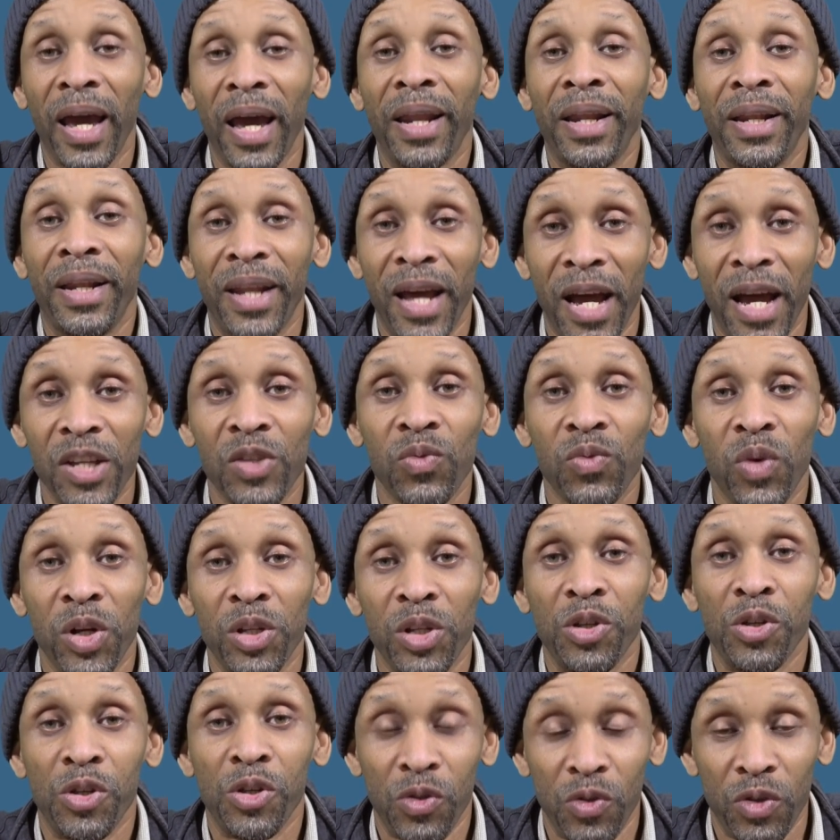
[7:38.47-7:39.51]
and that's
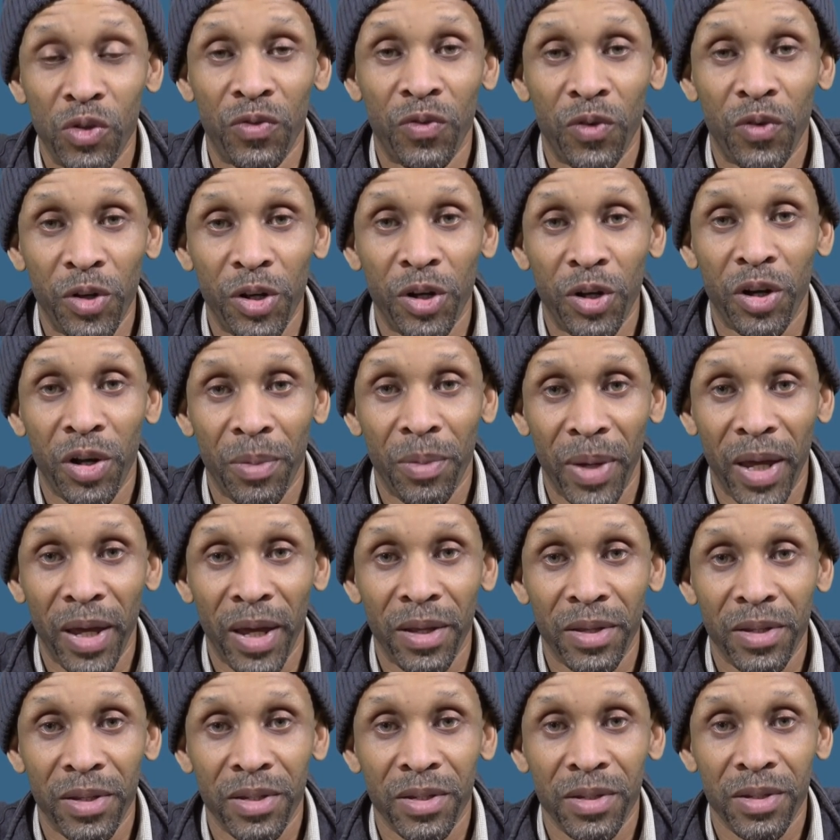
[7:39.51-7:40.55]
what you use for your
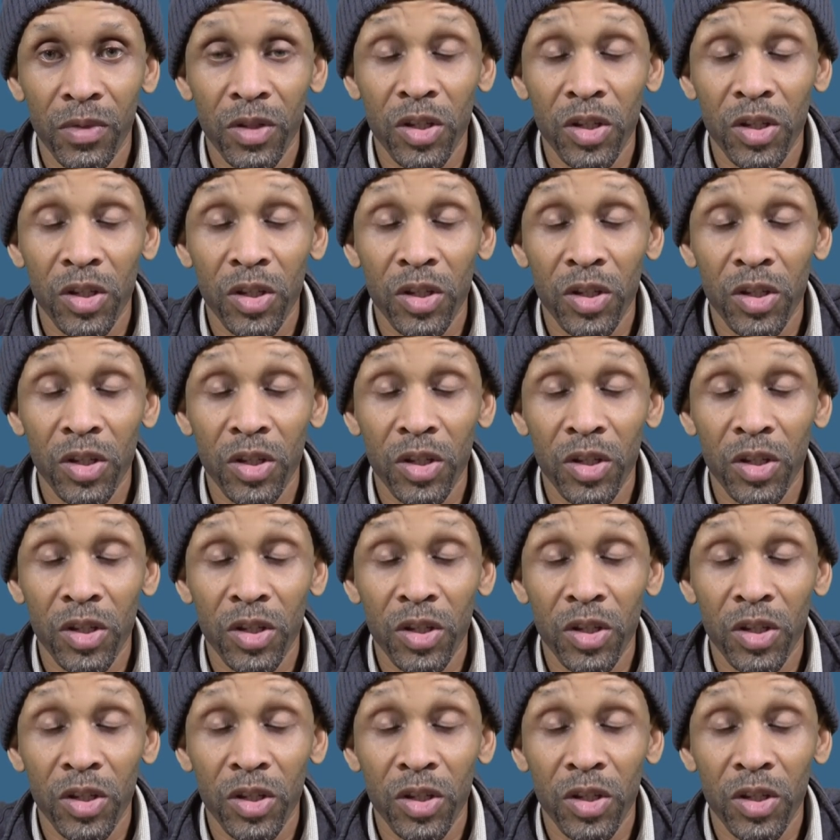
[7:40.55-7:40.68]
commands.